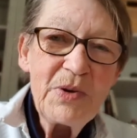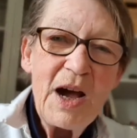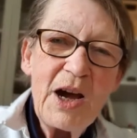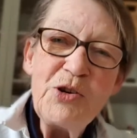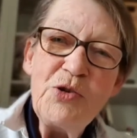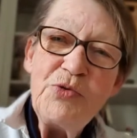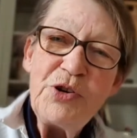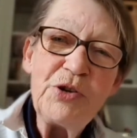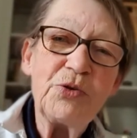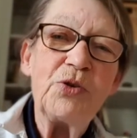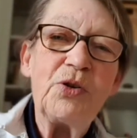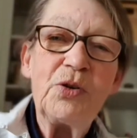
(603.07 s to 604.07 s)
own
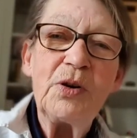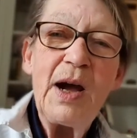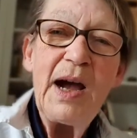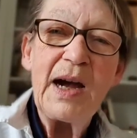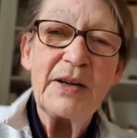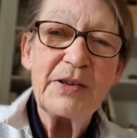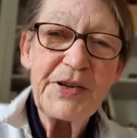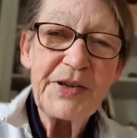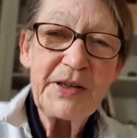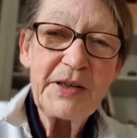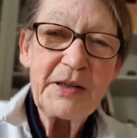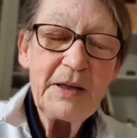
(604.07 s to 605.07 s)
your
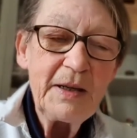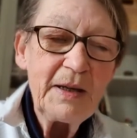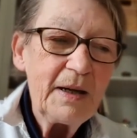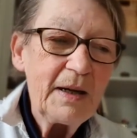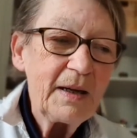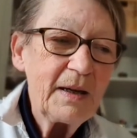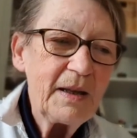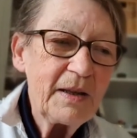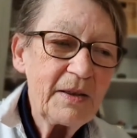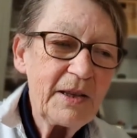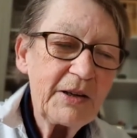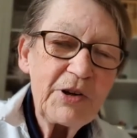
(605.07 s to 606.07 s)
house,
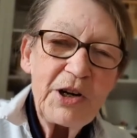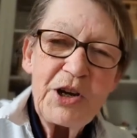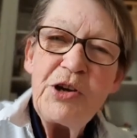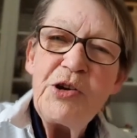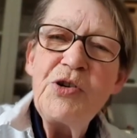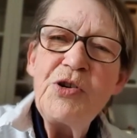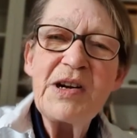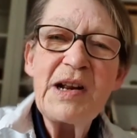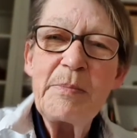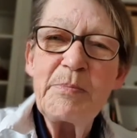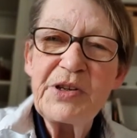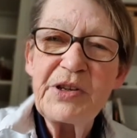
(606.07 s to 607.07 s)
there are huge
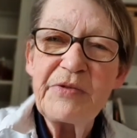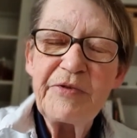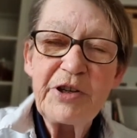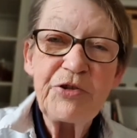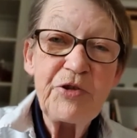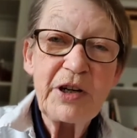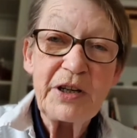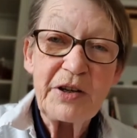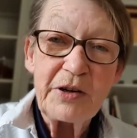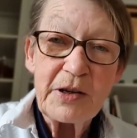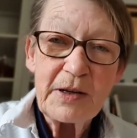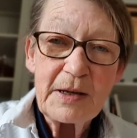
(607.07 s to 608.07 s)
numbers of
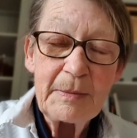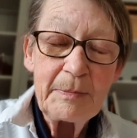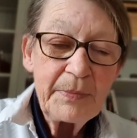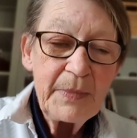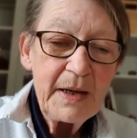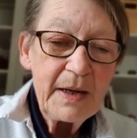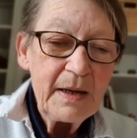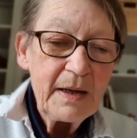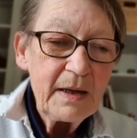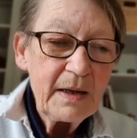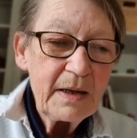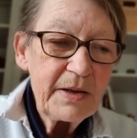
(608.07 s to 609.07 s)
restrictions
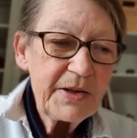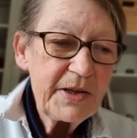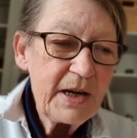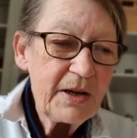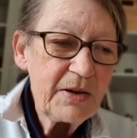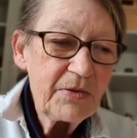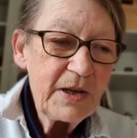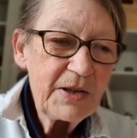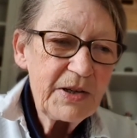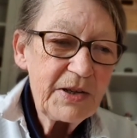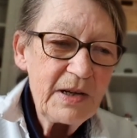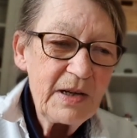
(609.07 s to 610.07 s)
so
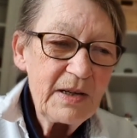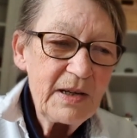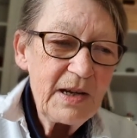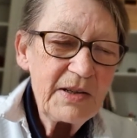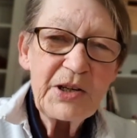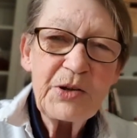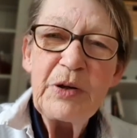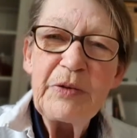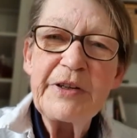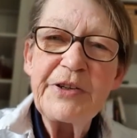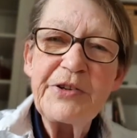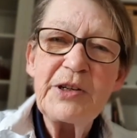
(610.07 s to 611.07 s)
there's, it's
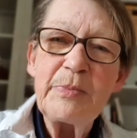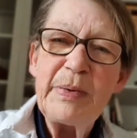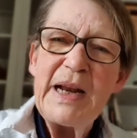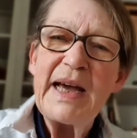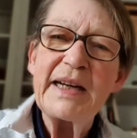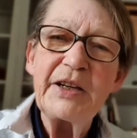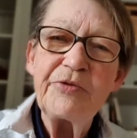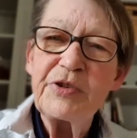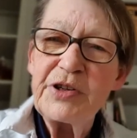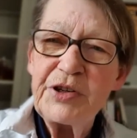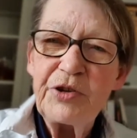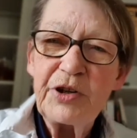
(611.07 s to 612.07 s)
equivalent to planning
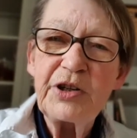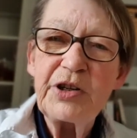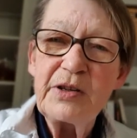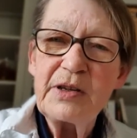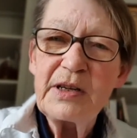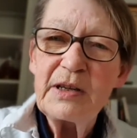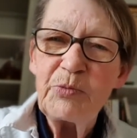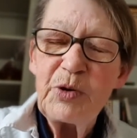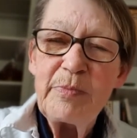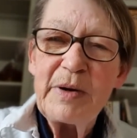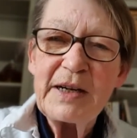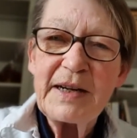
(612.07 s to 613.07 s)
restrictions that we
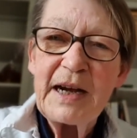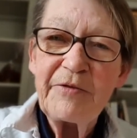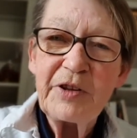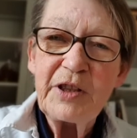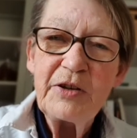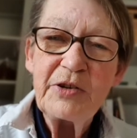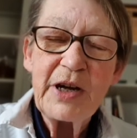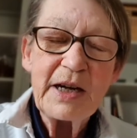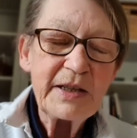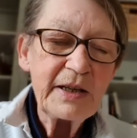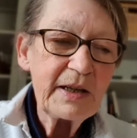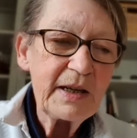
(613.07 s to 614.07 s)
might have in the
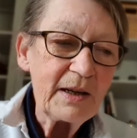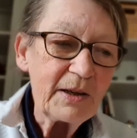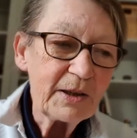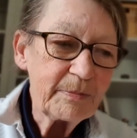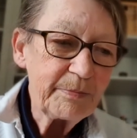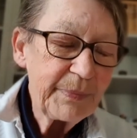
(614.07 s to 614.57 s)
United Kingdom.